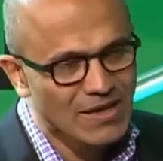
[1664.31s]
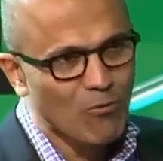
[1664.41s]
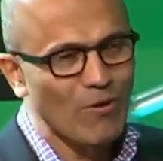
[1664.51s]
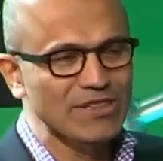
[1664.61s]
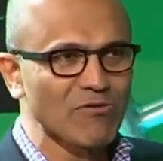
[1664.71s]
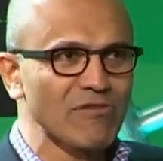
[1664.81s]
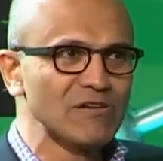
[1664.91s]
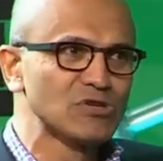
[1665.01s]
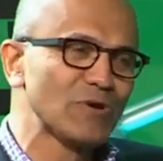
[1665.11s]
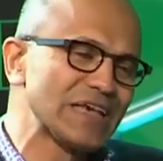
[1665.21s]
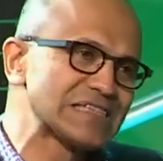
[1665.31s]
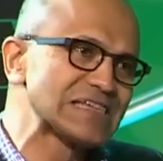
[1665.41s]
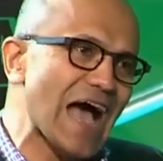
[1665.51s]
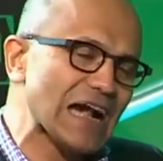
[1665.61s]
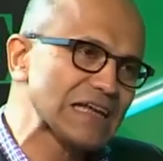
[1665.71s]
Whether we will do it
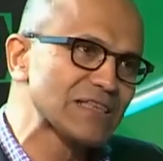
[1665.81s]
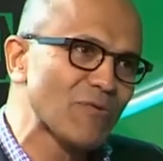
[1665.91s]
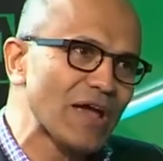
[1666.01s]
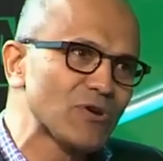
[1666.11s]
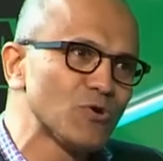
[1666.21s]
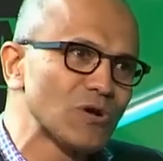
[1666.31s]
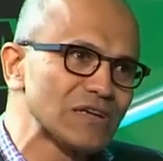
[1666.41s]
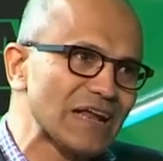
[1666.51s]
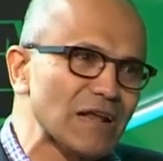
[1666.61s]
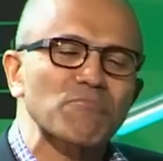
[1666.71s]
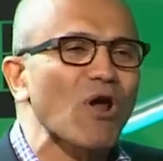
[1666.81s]
exactly the way Google did it,